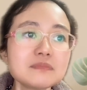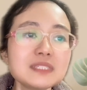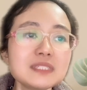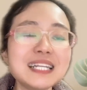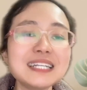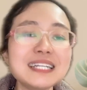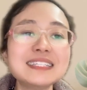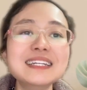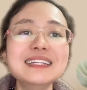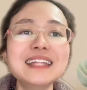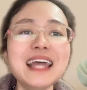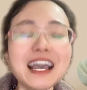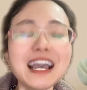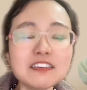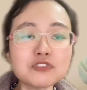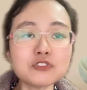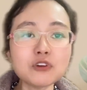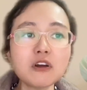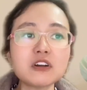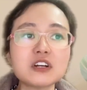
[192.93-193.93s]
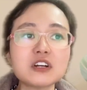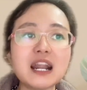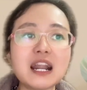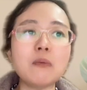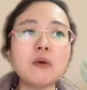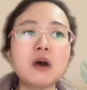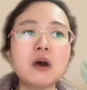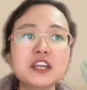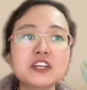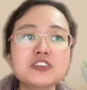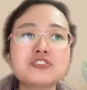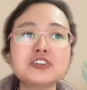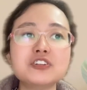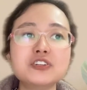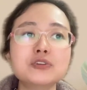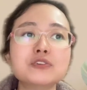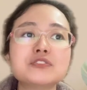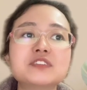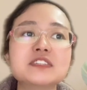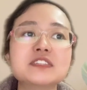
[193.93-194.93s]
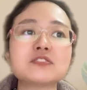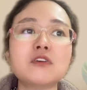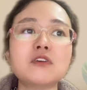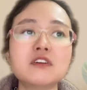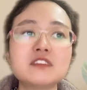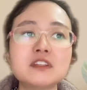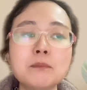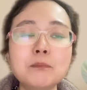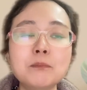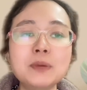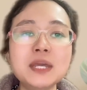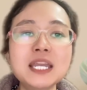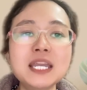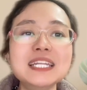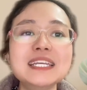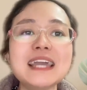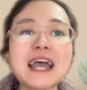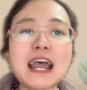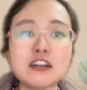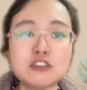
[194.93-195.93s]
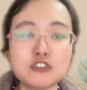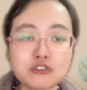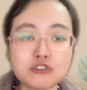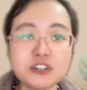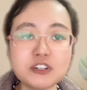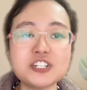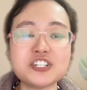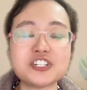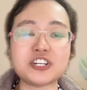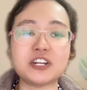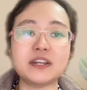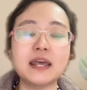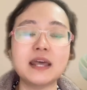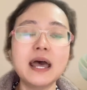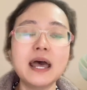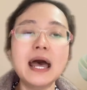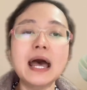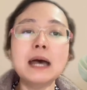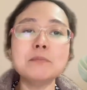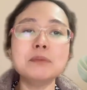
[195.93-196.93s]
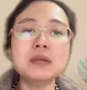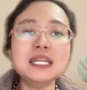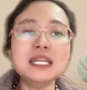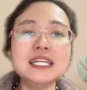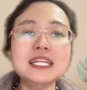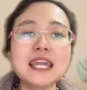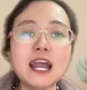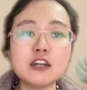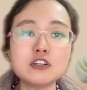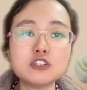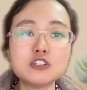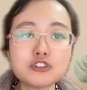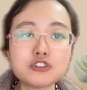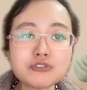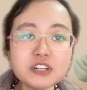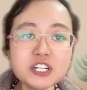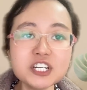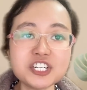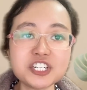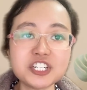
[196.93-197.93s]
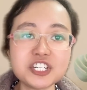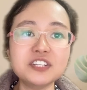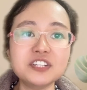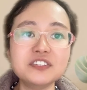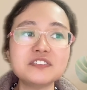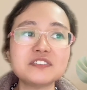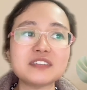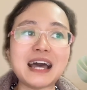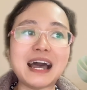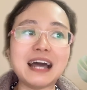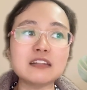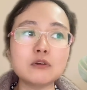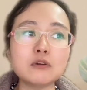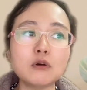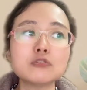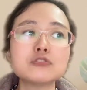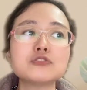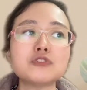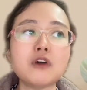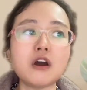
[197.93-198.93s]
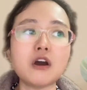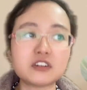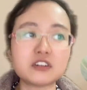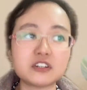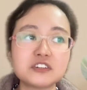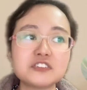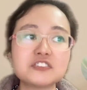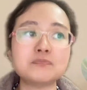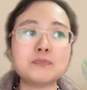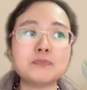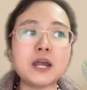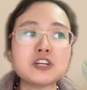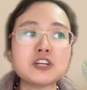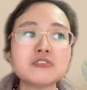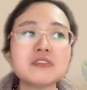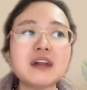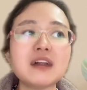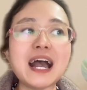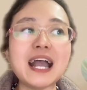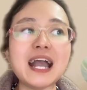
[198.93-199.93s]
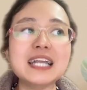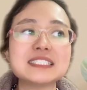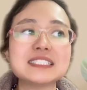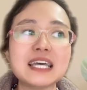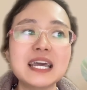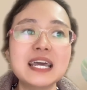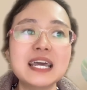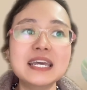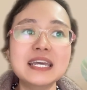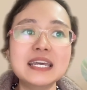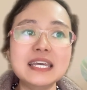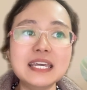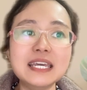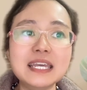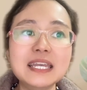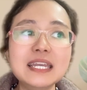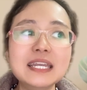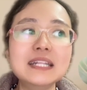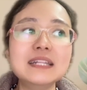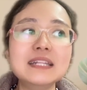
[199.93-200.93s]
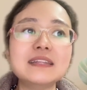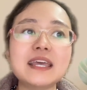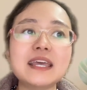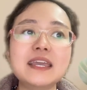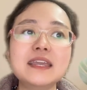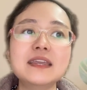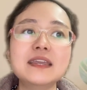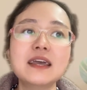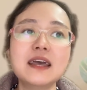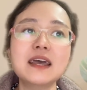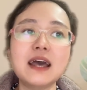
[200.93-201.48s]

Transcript: the next doctor I want to introduce is called the pediatrician. Pediatricians are those doctors specialized in the